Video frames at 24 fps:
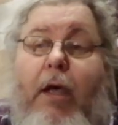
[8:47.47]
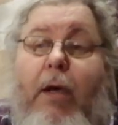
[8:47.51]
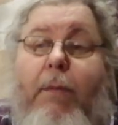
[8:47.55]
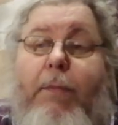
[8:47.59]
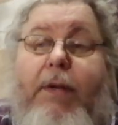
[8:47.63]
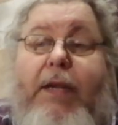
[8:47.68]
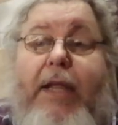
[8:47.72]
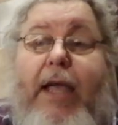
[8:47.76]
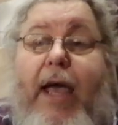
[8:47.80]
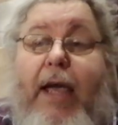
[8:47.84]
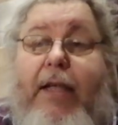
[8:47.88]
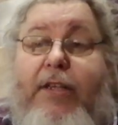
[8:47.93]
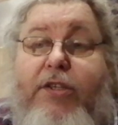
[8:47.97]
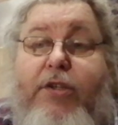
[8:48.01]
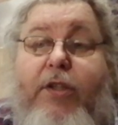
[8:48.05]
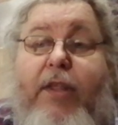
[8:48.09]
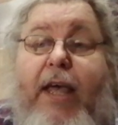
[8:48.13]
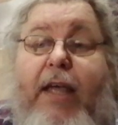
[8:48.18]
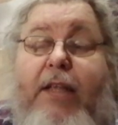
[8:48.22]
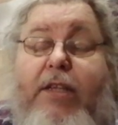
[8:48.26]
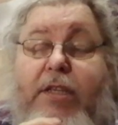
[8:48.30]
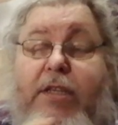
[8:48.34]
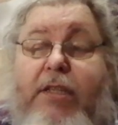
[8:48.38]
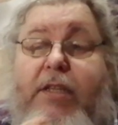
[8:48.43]
but yeah, so
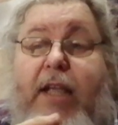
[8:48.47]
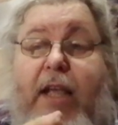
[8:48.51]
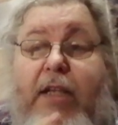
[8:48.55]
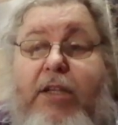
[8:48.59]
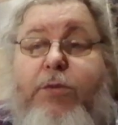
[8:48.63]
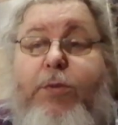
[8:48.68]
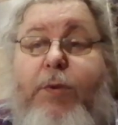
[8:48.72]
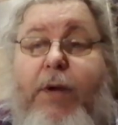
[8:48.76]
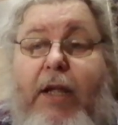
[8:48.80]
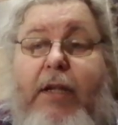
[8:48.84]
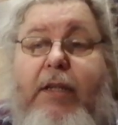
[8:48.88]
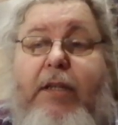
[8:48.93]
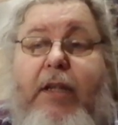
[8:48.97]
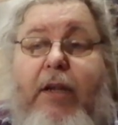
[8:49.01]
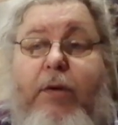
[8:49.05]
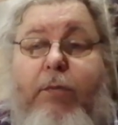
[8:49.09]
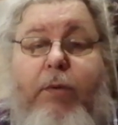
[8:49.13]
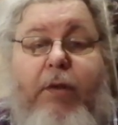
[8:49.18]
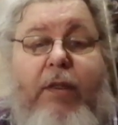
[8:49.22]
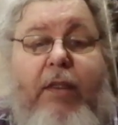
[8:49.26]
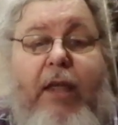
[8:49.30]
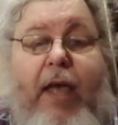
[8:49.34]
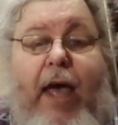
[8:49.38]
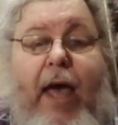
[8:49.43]
that's that's what I did
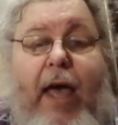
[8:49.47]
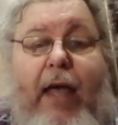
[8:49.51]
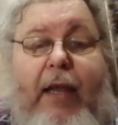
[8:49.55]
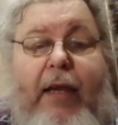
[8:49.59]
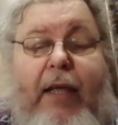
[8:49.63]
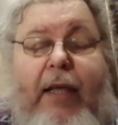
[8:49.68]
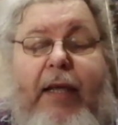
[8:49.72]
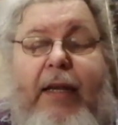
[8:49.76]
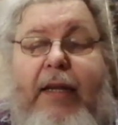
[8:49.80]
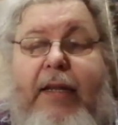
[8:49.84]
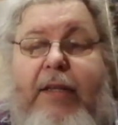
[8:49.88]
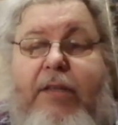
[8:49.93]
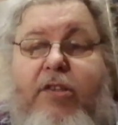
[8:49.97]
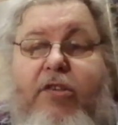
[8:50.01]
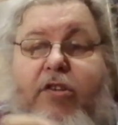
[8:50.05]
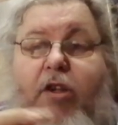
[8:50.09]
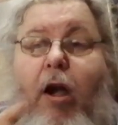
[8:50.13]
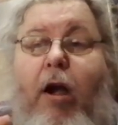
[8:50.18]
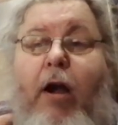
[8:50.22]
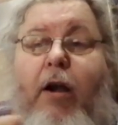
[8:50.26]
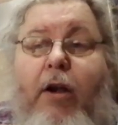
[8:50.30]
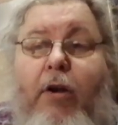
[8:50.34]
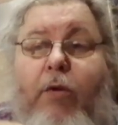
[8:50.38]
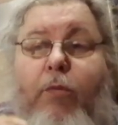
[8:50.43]
with that, and it
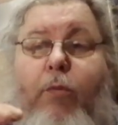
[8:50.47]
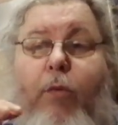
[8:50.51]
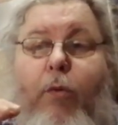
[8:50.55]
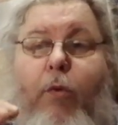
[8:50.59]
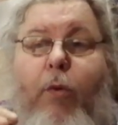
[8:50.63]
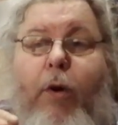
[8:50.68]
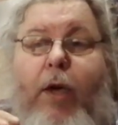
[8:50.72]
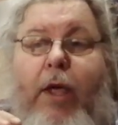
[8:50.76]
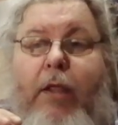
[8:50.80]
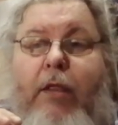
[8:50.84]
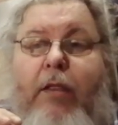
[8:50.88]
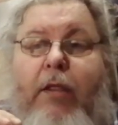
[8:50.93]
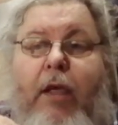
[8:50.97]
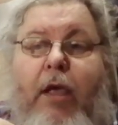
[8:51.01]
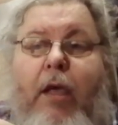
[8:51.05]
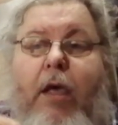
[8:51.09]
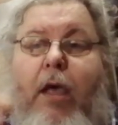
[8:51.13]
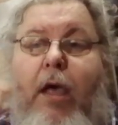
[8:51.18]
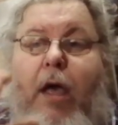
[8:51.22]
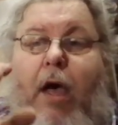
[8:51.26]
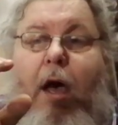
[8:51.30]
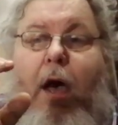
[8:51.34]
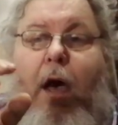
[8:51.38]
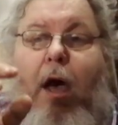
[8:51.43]
started with
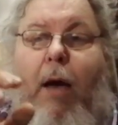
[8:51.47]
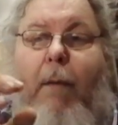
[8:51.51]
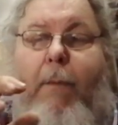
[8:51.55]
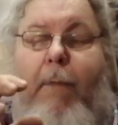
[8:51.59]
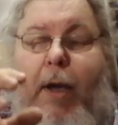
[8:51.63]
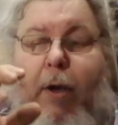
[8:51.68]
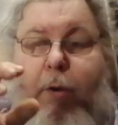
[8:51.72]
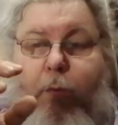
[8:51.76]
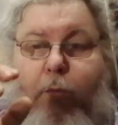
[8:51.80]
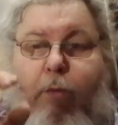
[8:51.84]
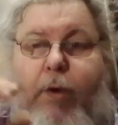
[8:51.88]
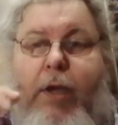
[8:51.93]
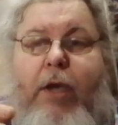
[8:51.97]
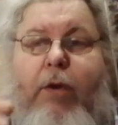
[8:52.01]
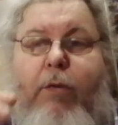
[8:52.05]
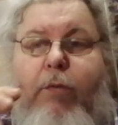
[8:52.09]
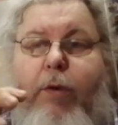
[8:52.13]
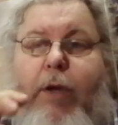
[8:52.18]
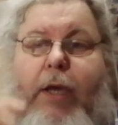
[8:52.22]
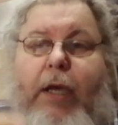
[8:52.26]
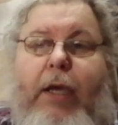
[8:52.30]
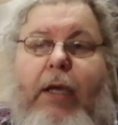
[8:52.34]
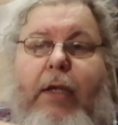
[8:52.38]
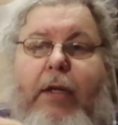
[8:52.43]
uh, my
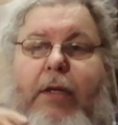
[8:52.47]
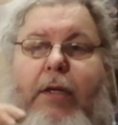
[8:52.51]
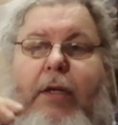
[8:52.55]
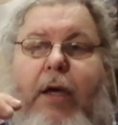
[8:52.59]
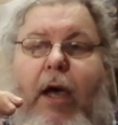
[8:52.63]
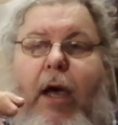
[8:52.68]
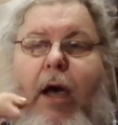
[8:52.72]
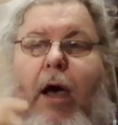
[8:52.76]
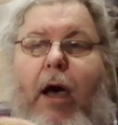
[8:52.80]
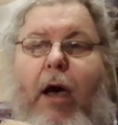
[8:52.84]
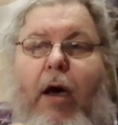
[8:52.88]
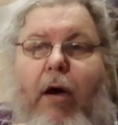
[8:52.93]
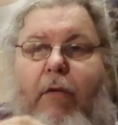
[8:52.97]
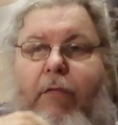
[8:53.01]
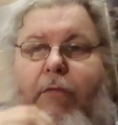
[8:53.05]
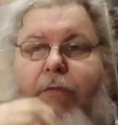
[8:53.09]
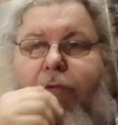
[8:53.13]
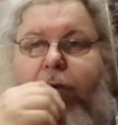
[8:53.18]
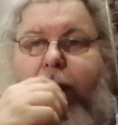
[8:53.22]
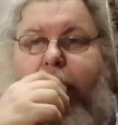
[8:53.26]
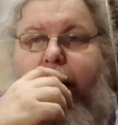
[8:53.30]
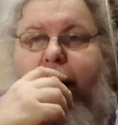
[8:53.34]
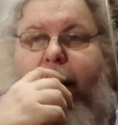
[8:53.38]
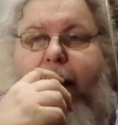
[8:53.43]
reread
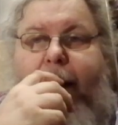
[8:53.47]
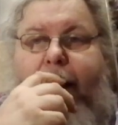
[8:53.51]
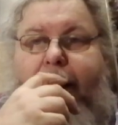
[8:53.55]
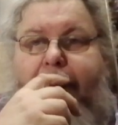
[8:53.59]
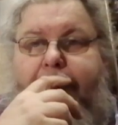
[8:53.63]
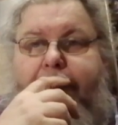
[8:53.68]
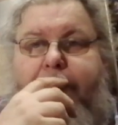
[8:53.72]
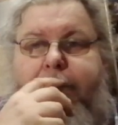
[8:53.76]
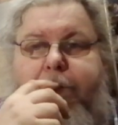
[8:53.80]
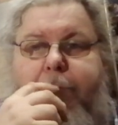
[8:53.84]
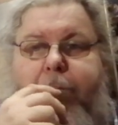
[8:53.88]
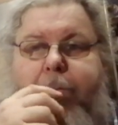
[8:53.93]
of uh,